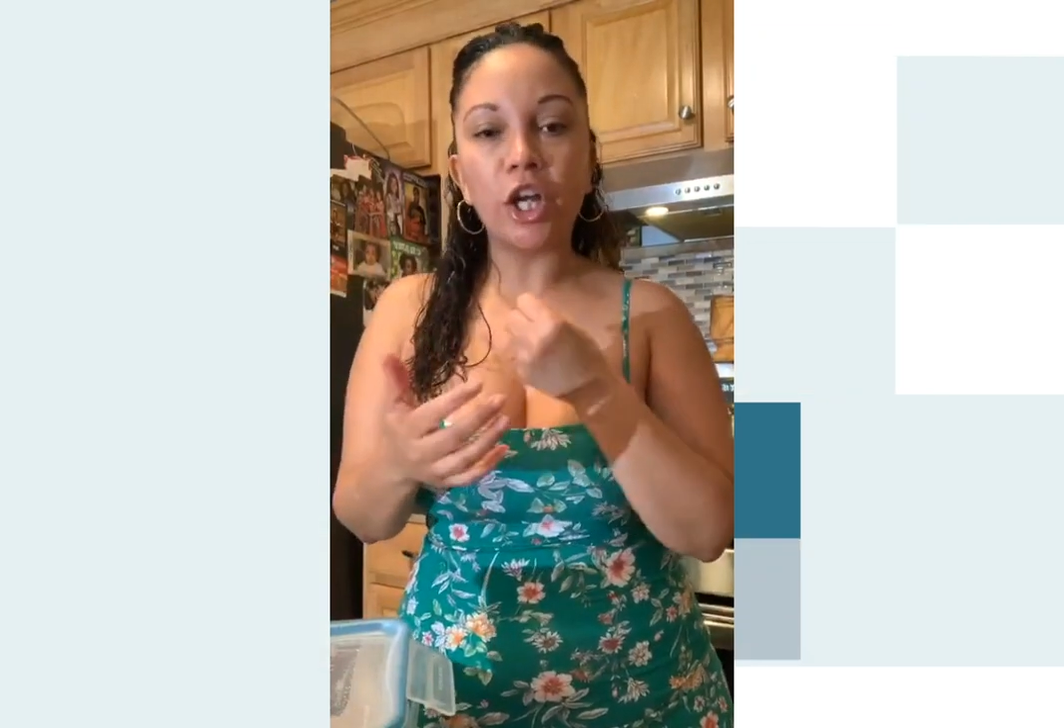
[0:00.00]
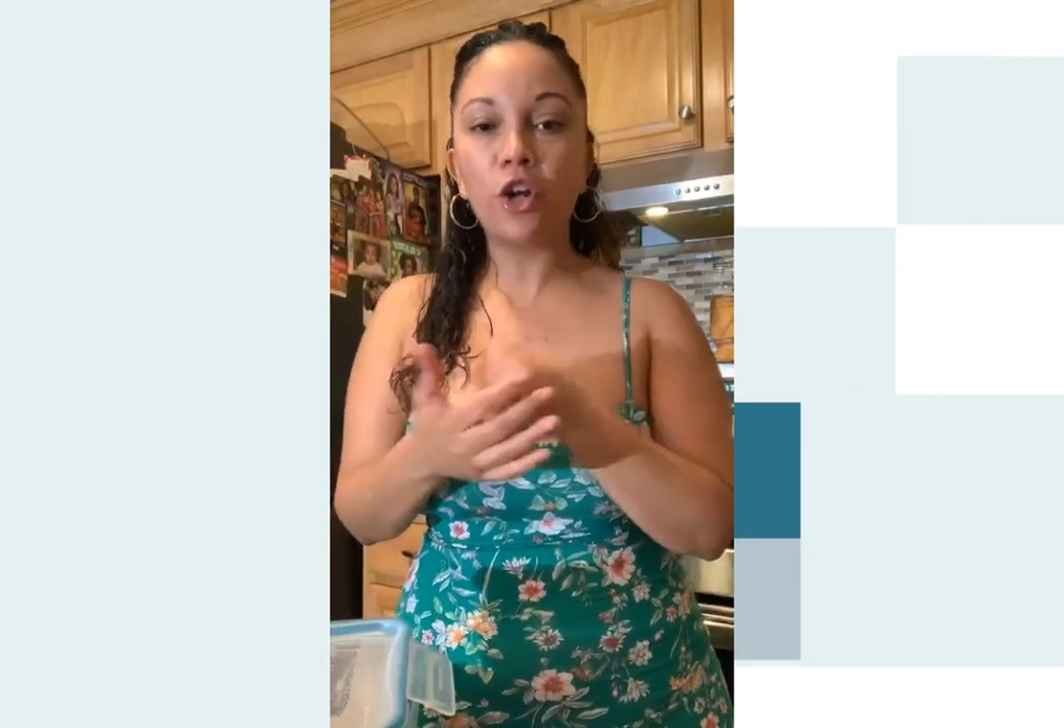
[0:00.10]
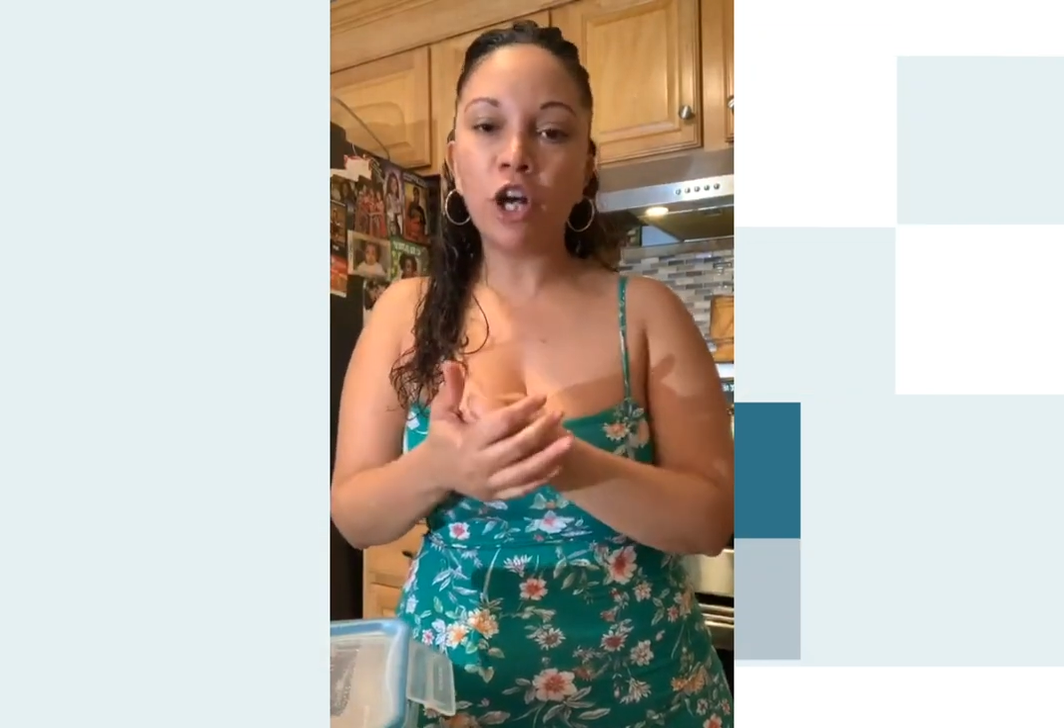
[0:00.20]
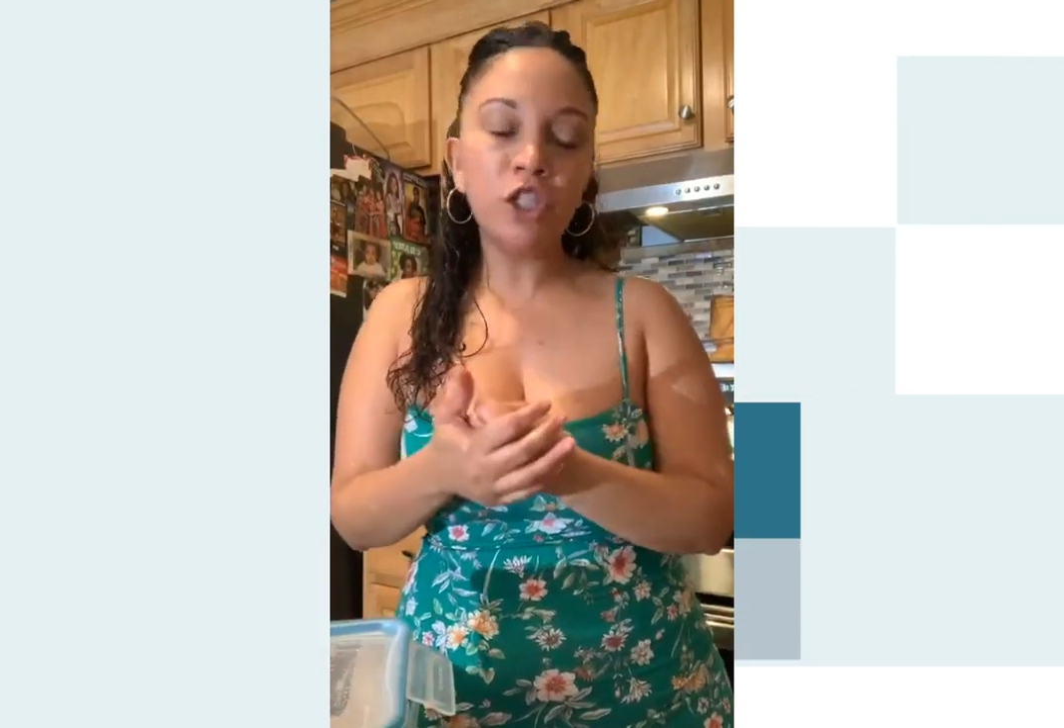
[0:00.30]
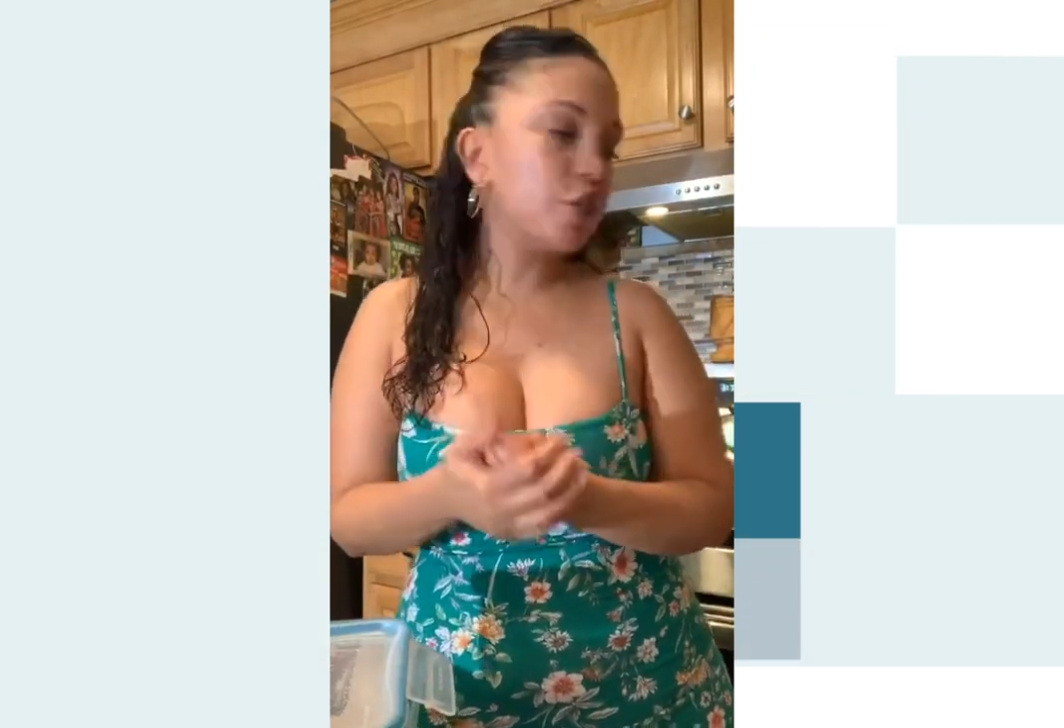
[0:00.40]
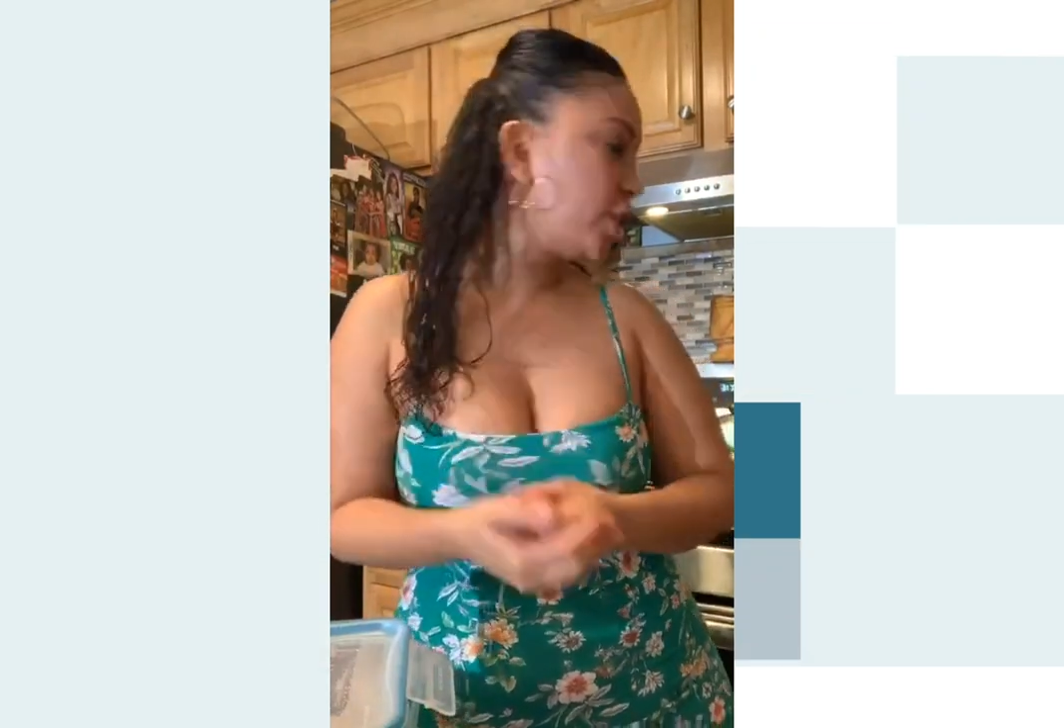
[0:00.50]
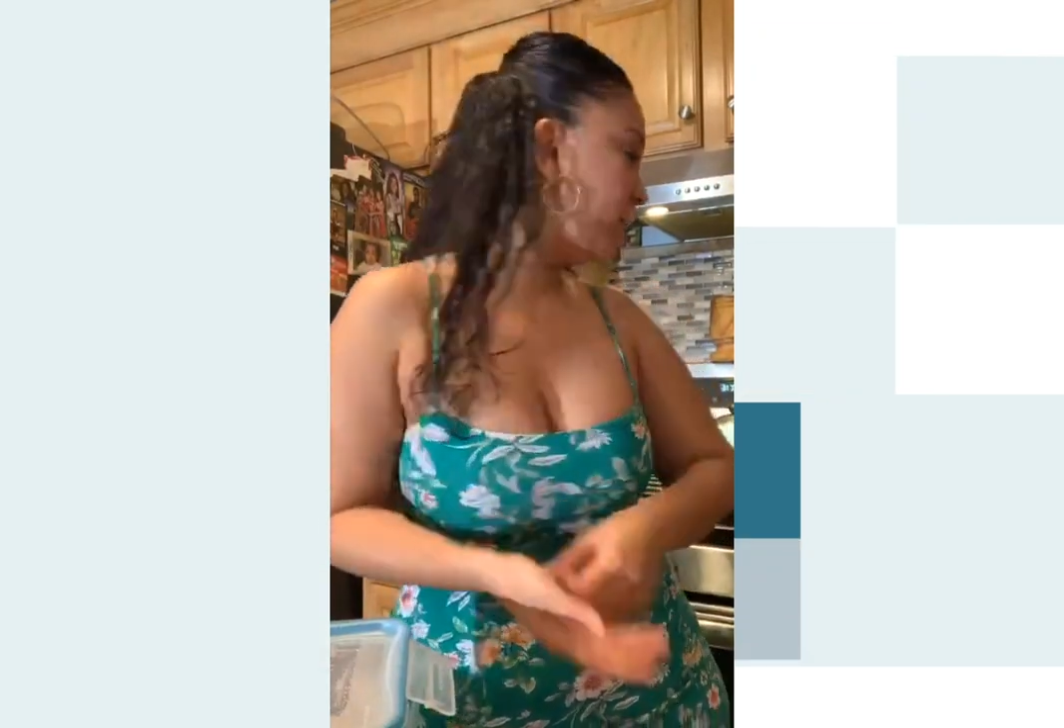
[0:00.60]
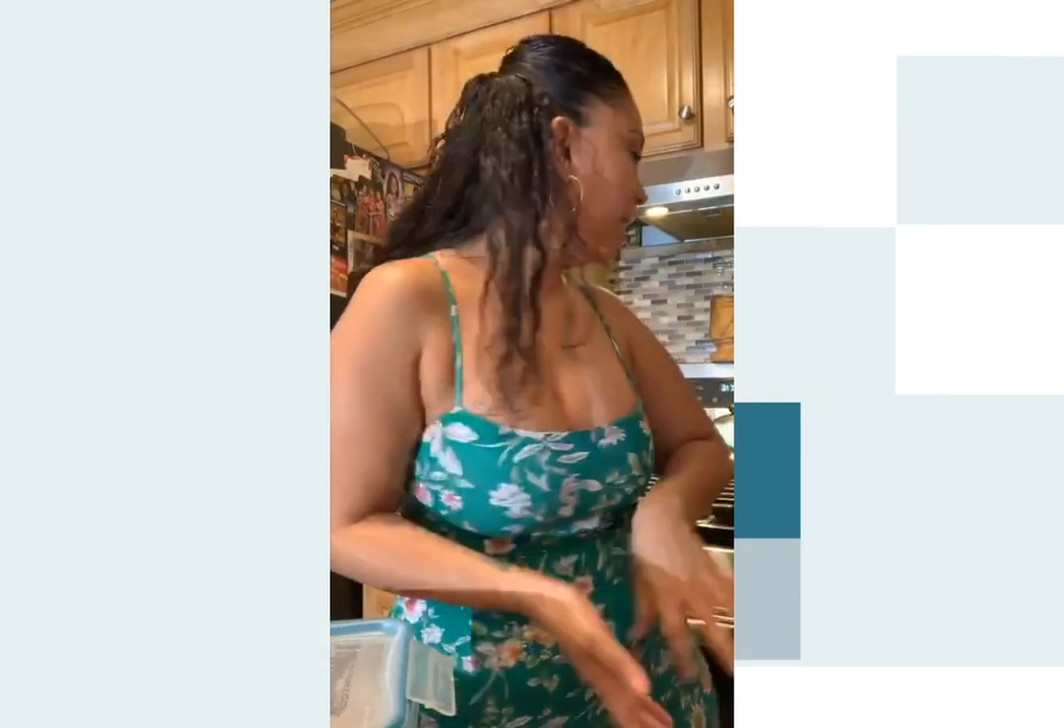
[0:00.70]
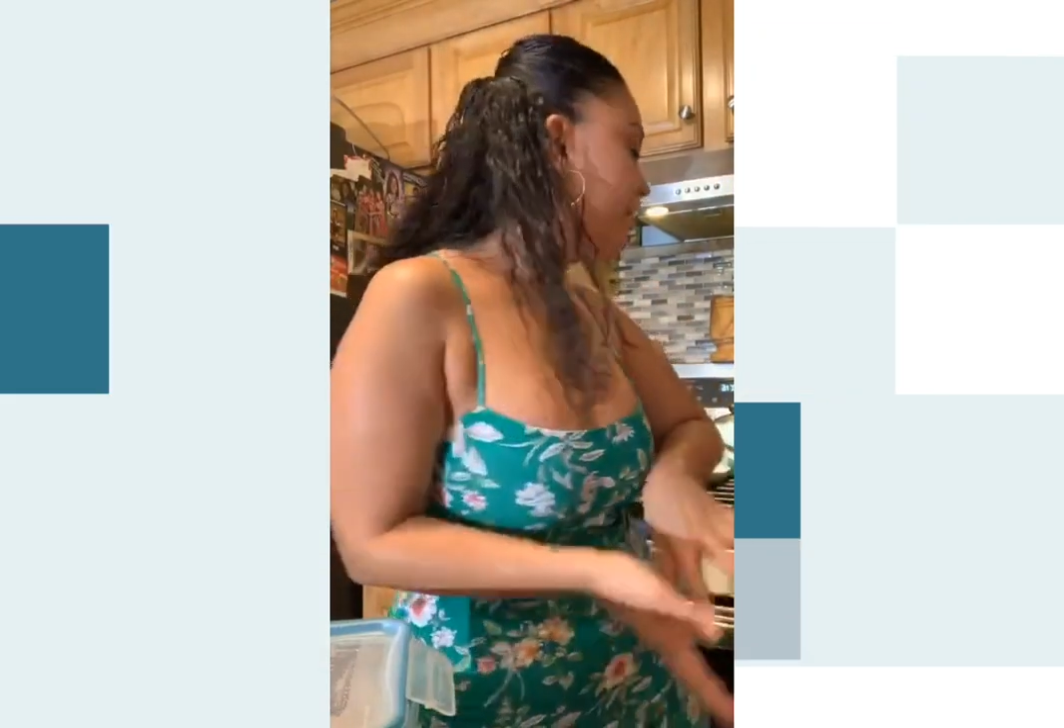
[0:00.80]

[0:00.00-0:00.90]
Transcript: and crunchy.